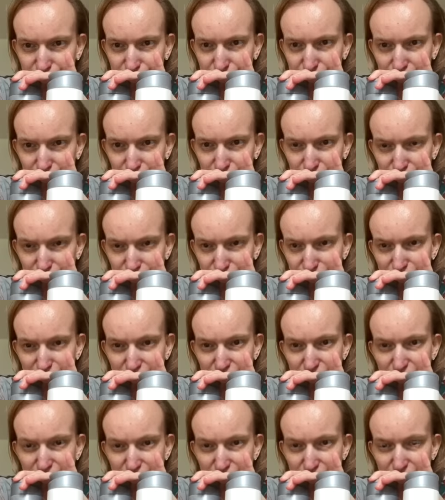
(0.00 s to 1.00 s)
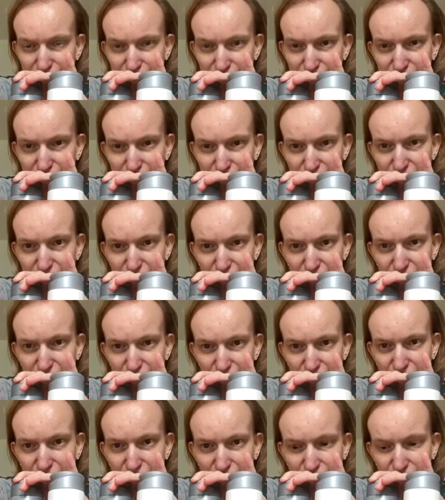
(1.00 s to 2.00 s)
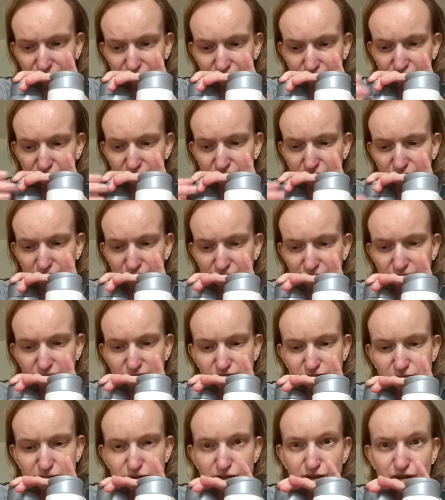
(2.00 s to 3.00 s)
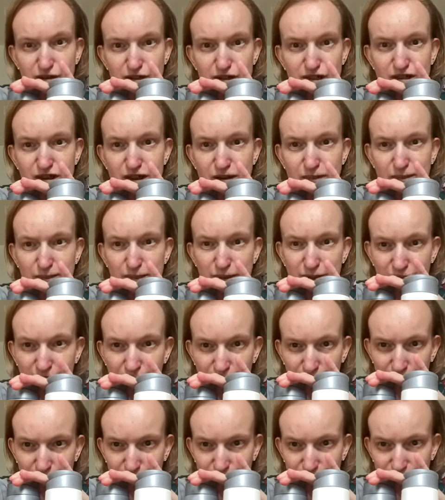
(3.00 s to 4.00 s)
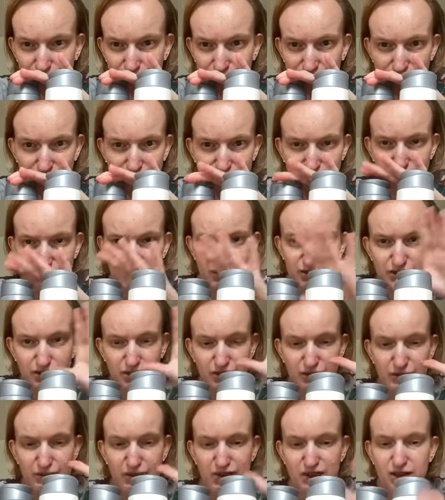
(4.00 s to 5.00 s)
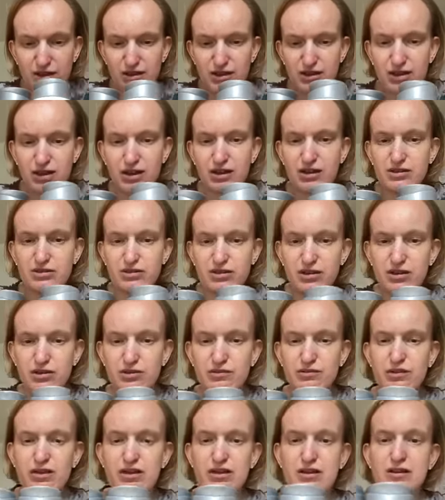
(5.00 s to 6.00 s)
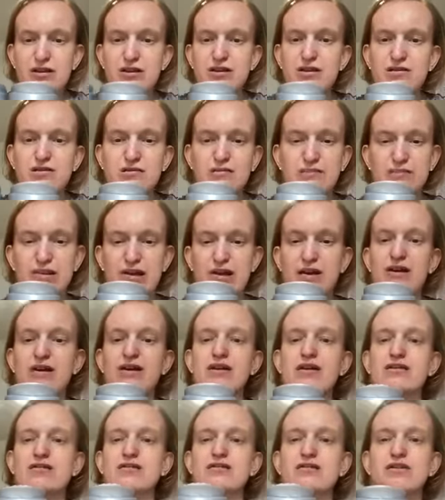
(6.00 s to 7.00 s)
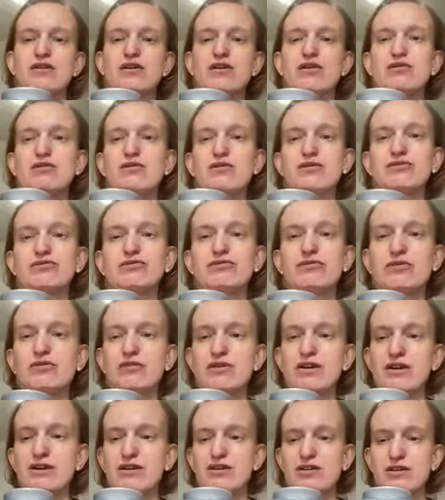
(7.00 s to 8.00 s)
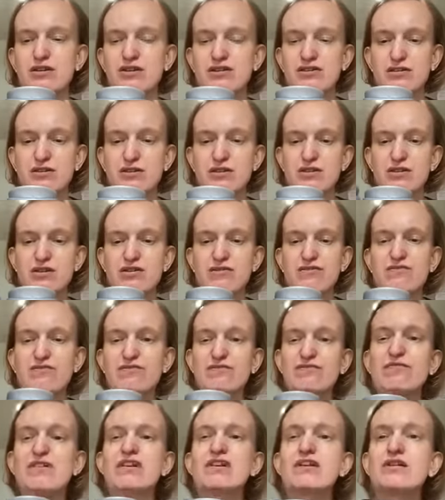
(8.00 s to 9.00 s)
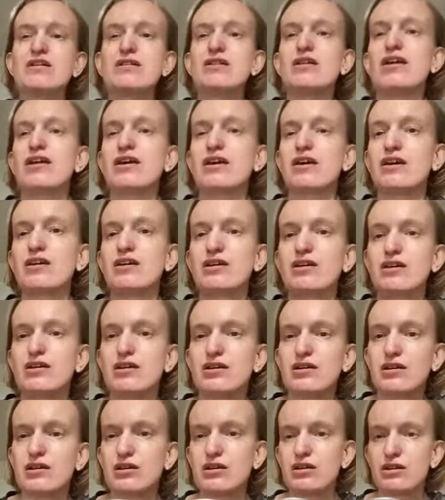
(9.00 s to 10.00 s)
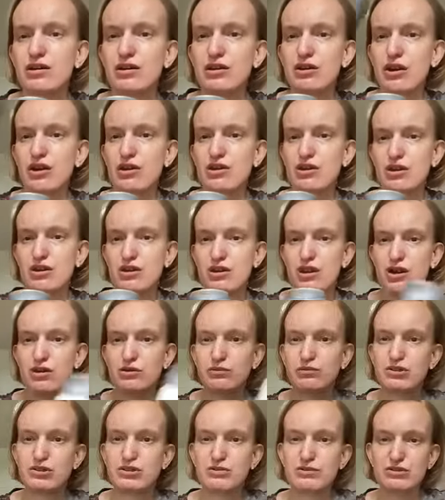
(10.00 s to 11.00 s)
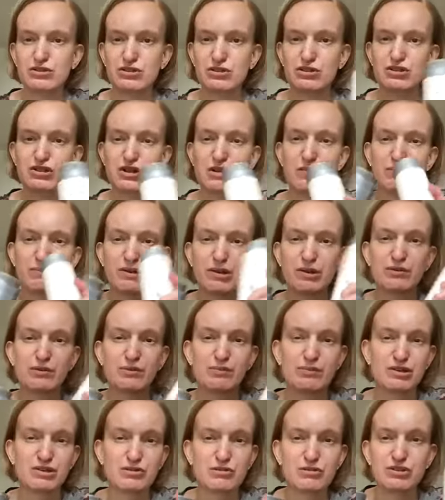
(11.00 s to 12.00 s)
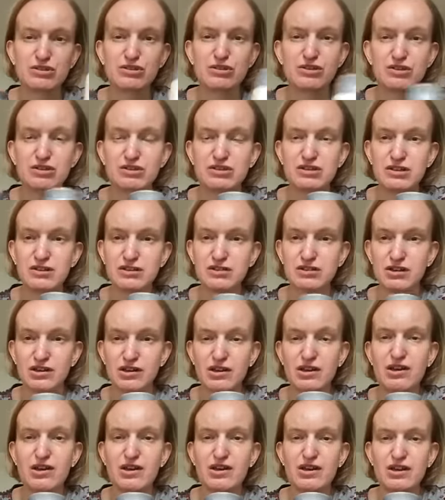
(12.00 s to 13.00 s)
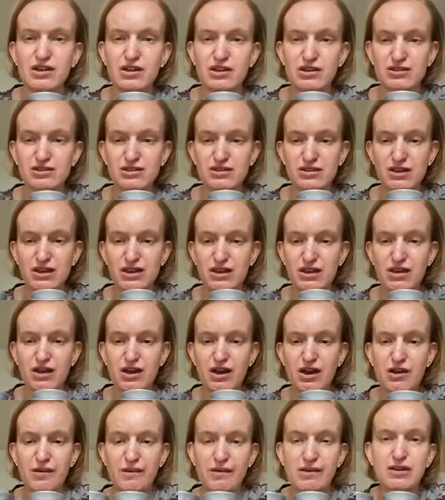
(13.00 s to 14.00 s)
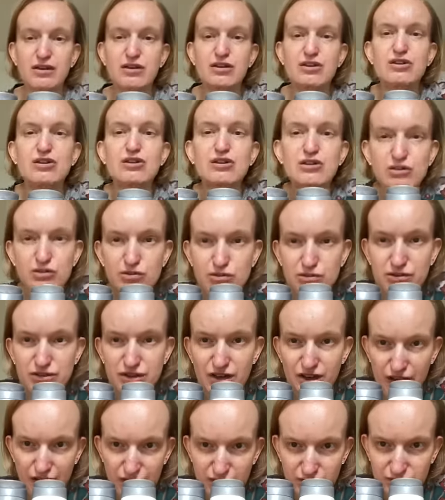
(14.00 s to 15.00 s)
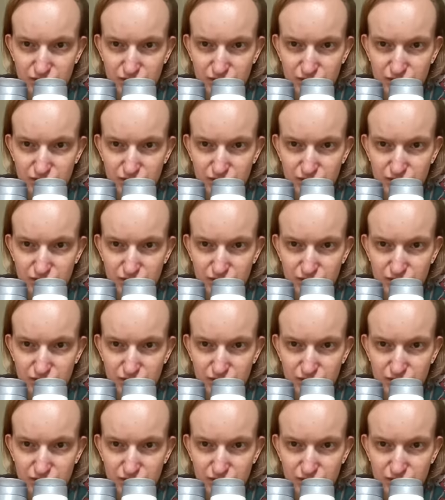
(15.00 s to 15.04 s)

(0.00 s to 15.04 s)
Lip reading: if you can feel that, if you can hear that, is your shampoo. So that when you're like totally blind and you're looking for it and you can feel it, you know which one's your shampoo and which one's your conditioner. You can take it out and you can use it.